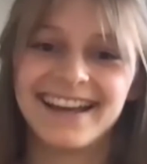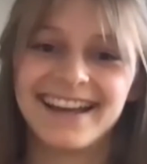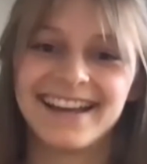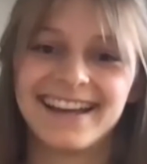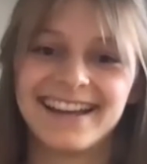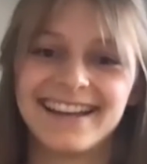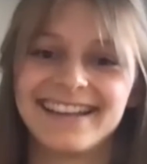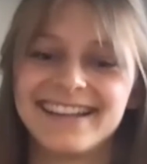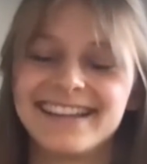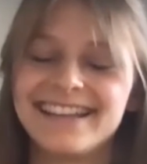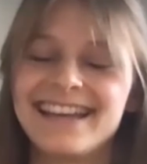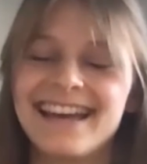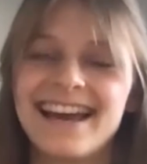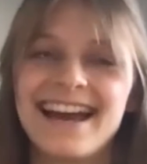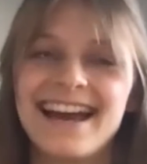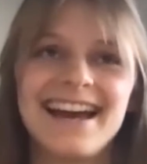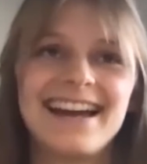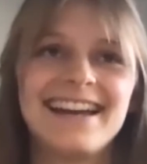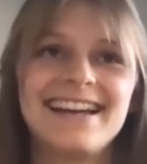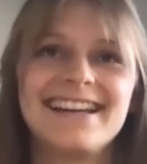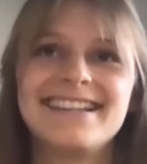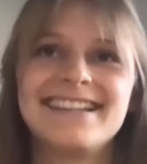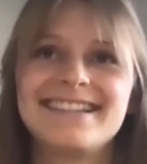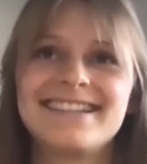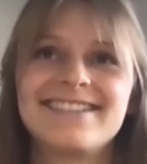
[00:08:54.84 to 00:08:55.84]
Yeah,
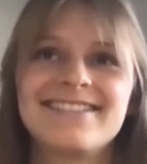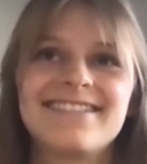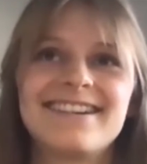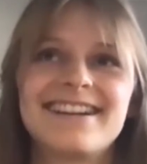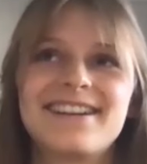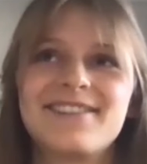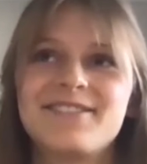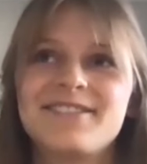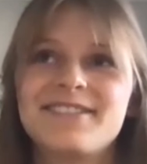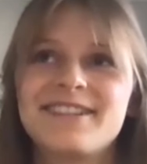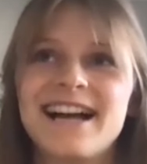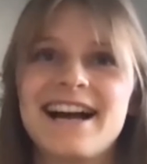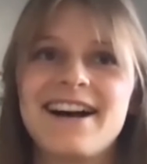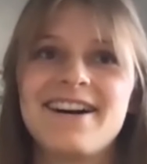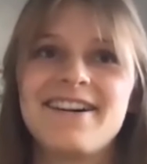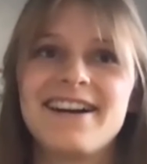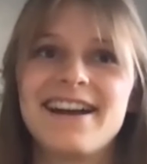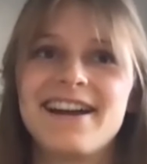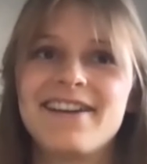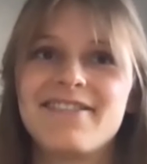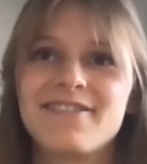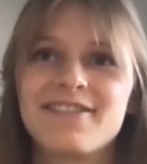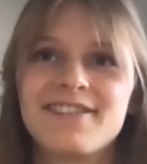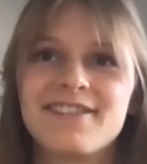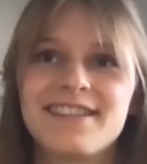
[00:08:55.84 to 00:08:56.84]
it's incredible how
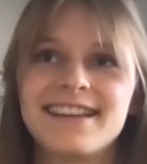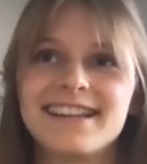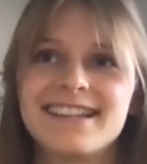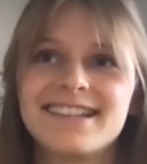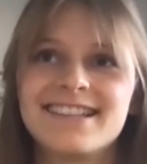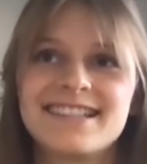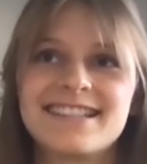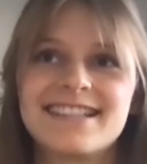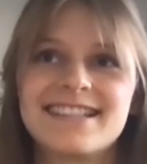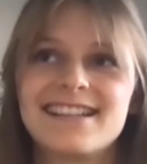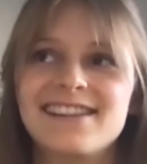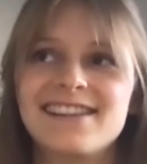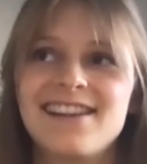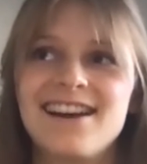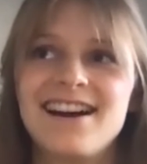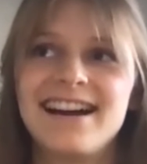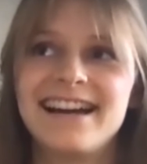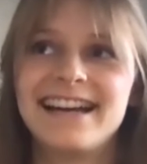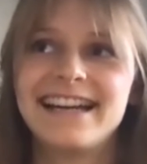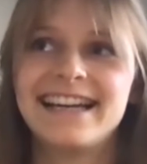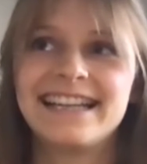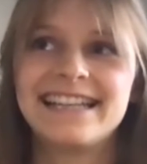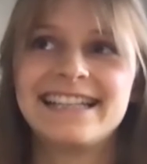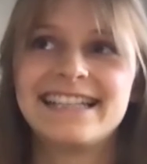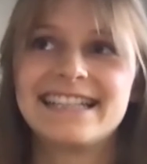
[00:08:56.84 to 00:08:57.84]
everything just
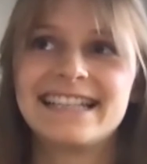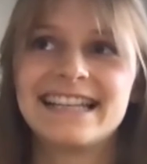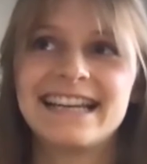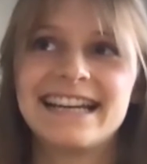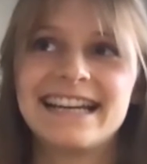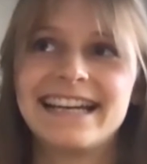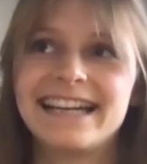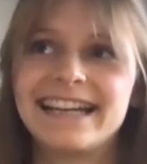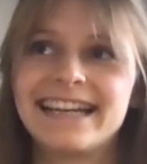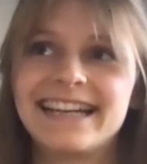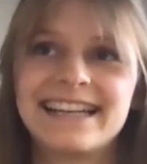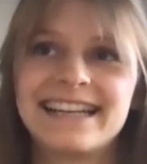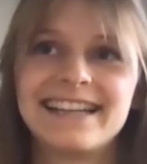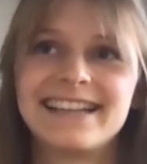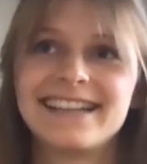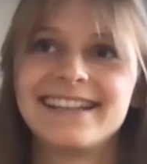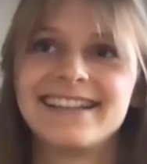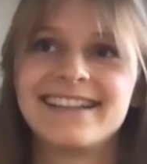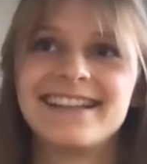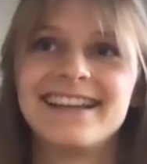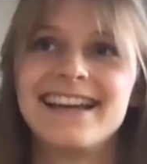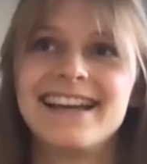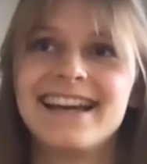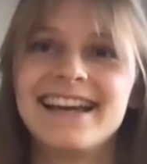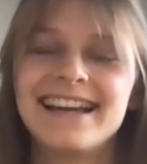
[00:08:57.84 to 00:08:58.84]
aligns. Like
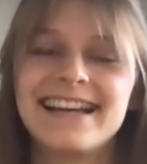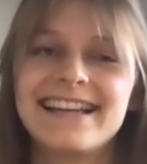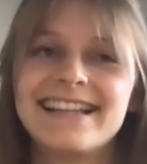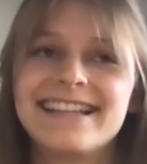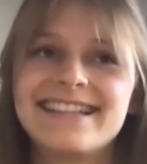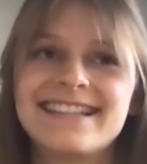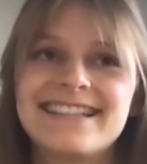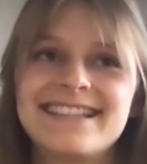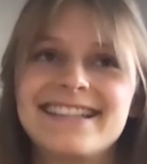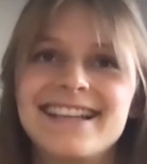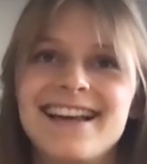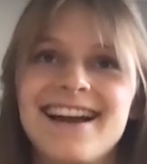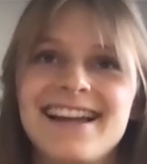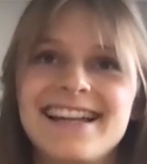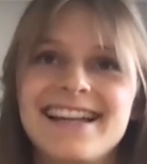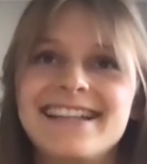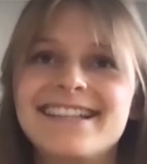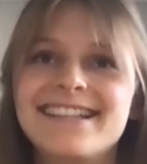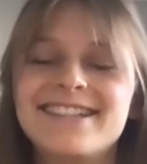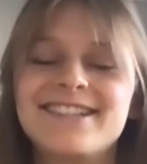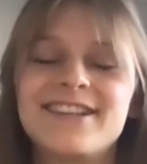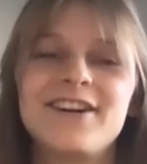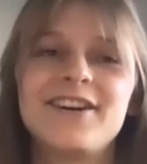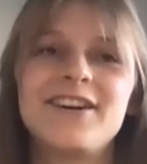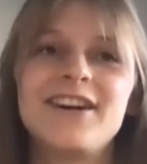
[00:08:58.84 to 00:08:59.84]
it's
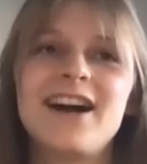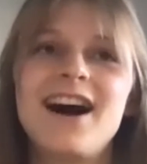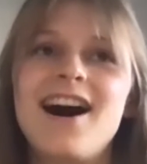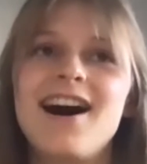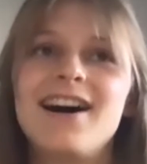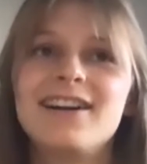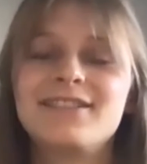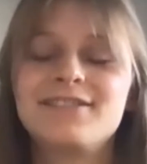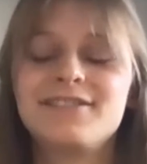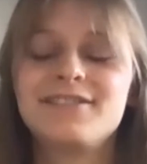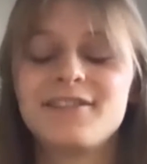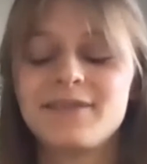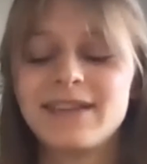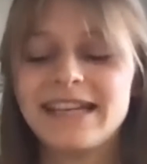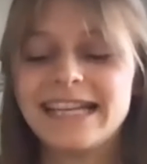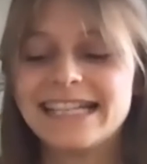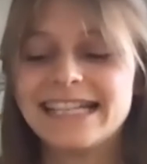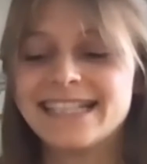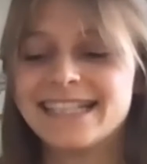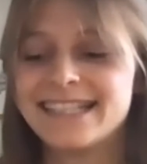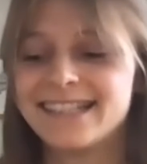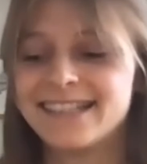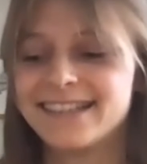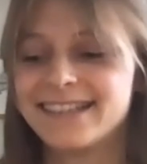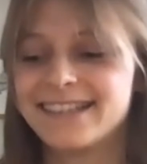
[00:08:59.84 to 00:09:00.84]
so hard for me
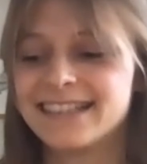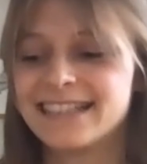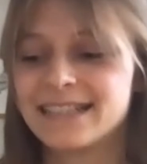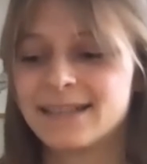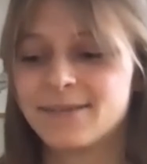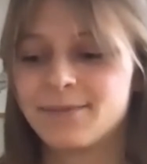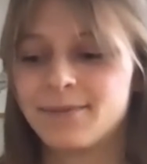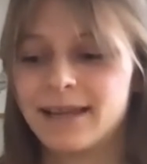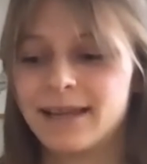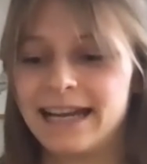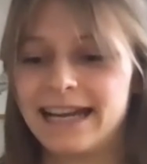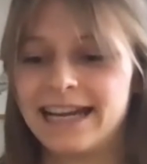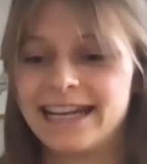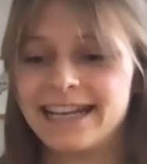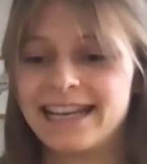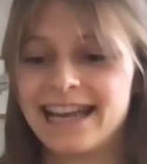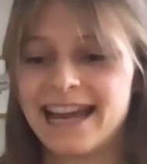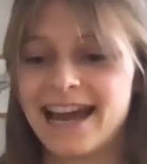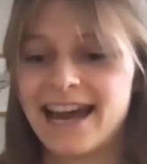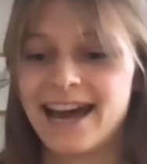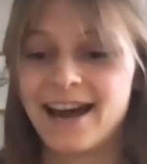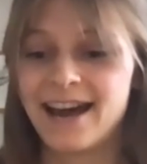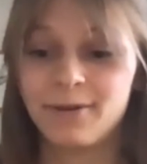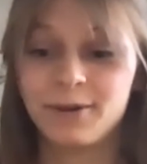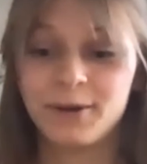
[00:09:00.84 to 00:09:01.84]
to explain
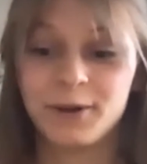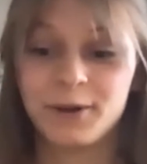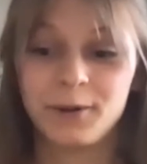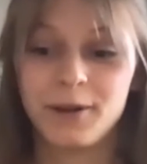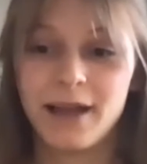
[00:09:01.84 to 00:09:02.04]
how it all